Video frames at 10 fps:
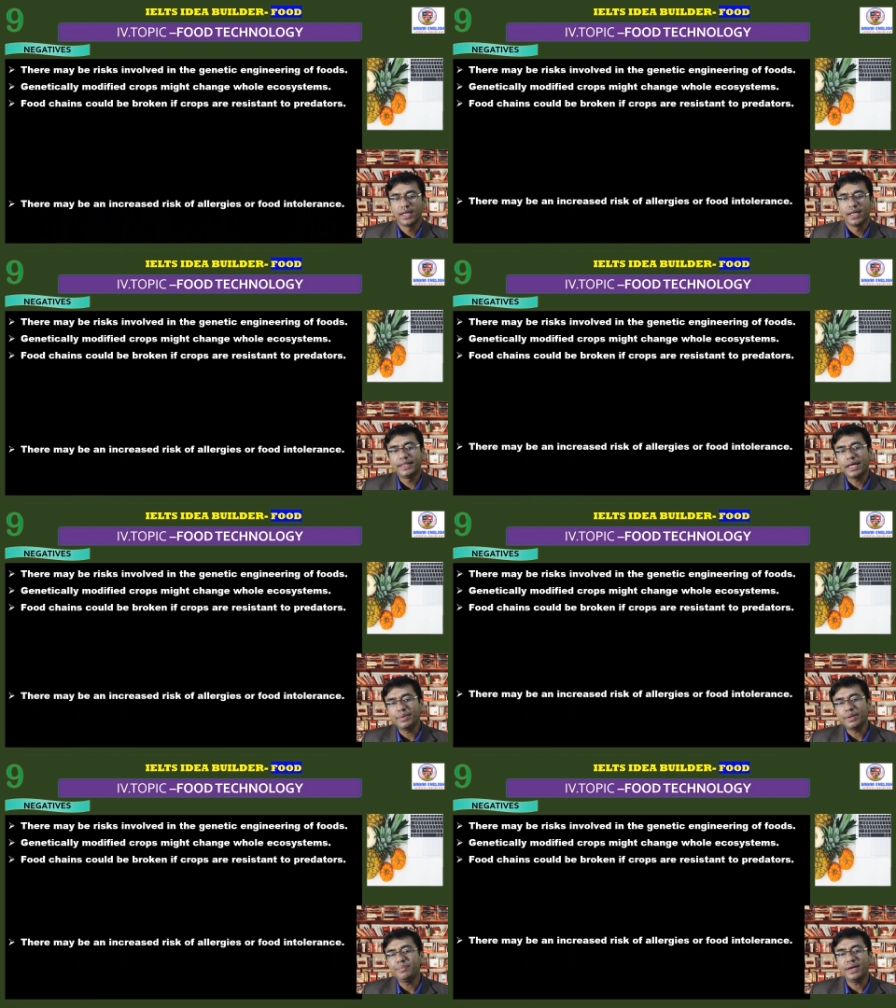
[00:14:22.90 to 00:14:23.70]
There may
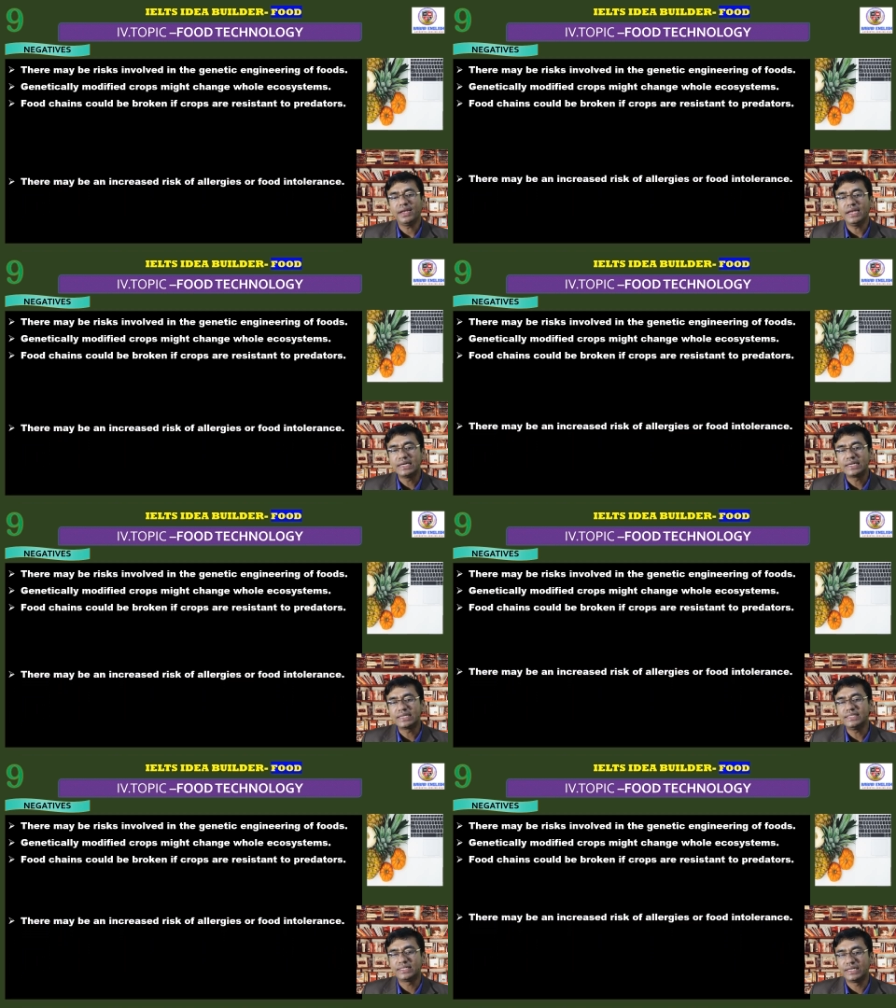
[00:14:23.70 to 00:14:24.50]
be an
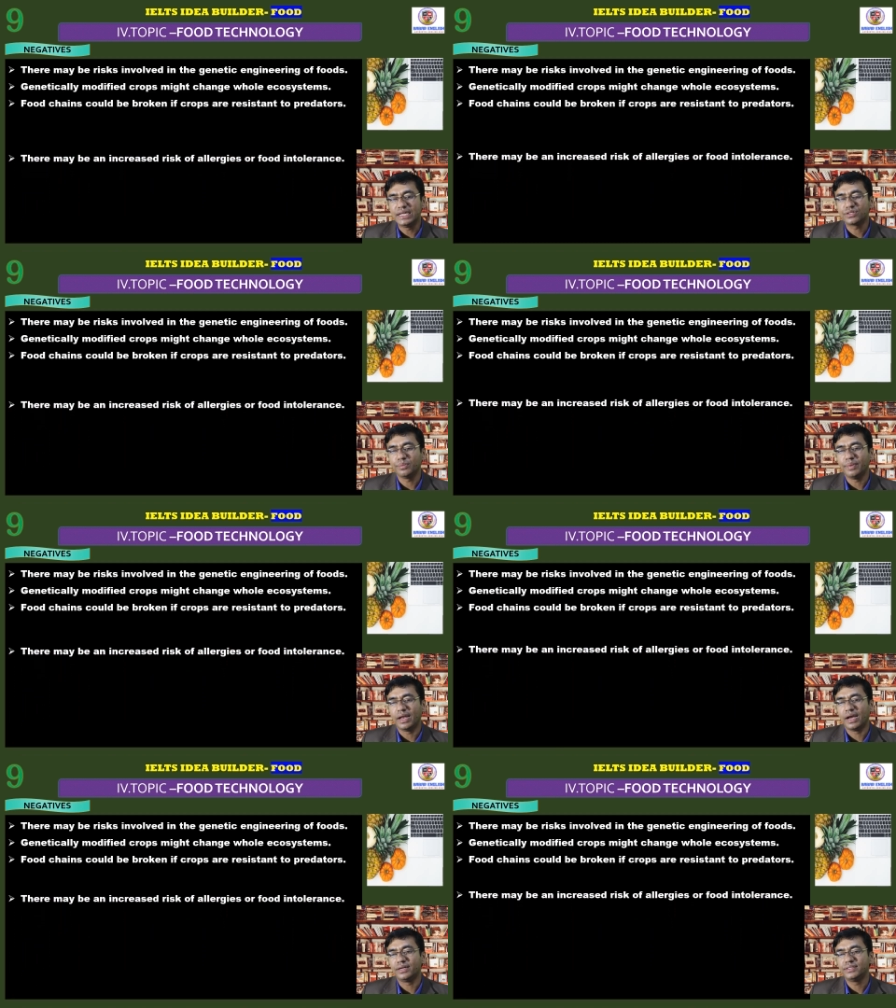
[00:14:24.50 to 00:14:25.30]
increased risk of
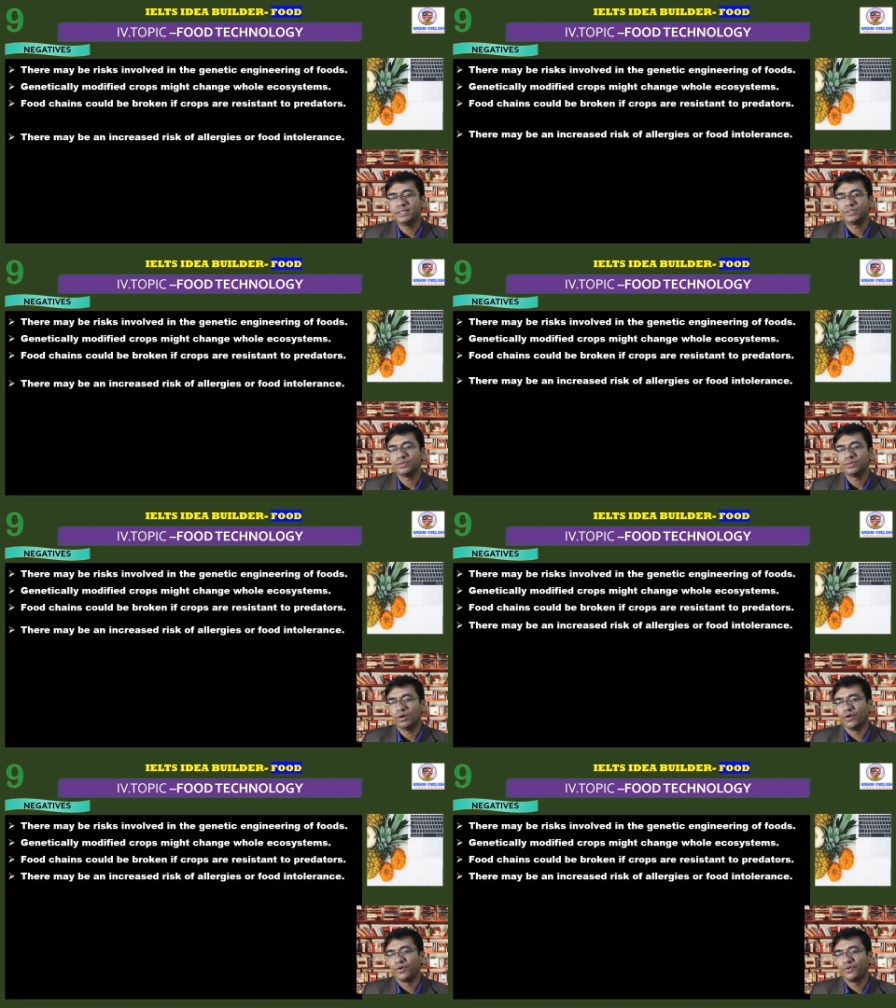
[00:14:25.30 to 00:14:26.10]
allergies
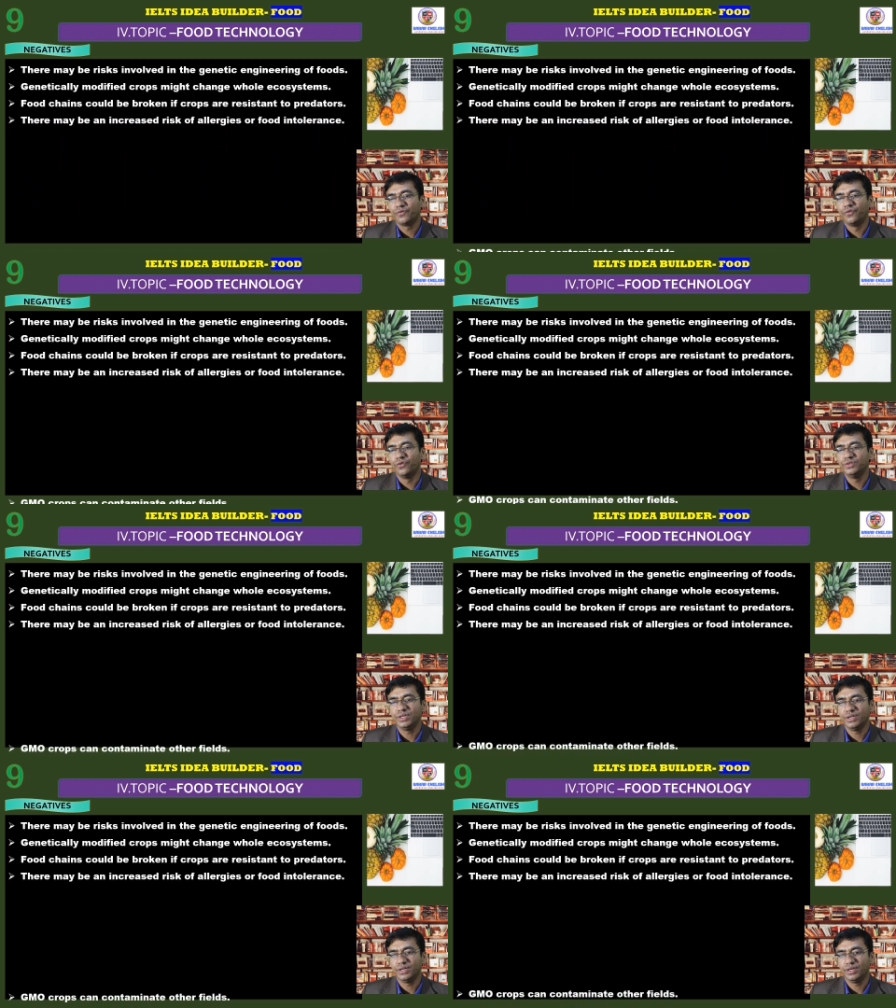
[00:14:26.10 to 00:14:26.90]
or food
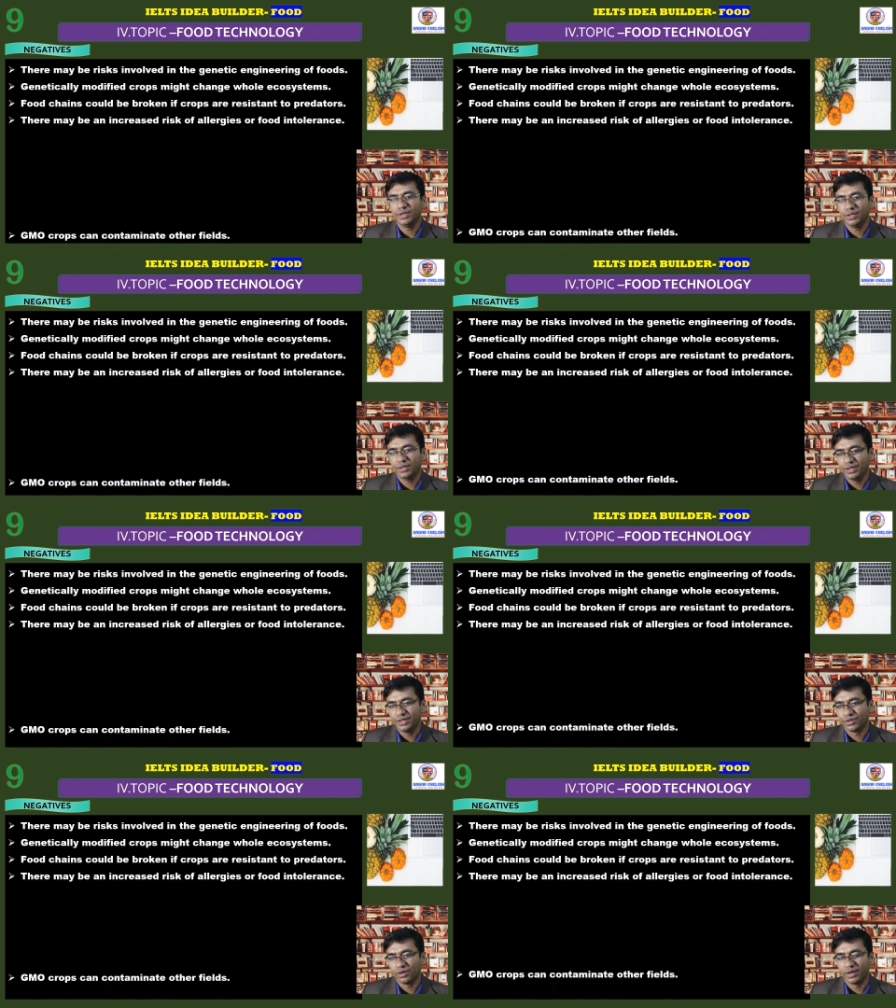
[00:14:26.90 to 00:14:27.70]

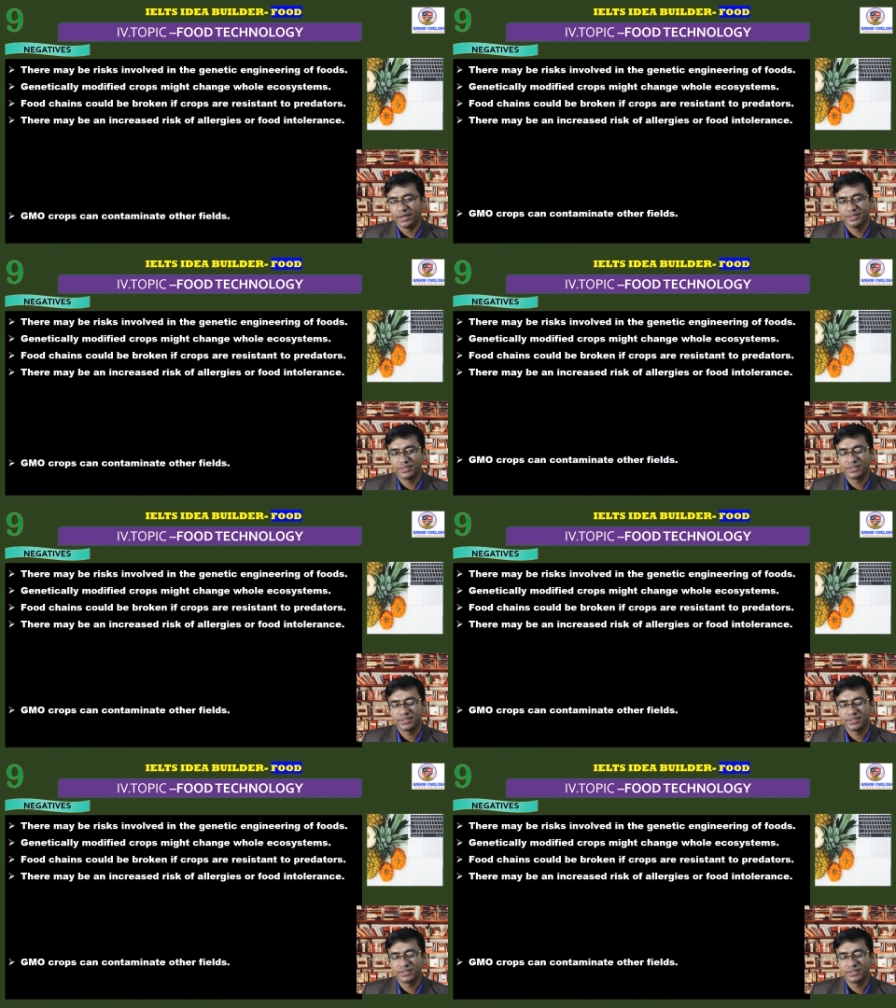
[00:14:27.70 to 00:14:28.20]
intolerance.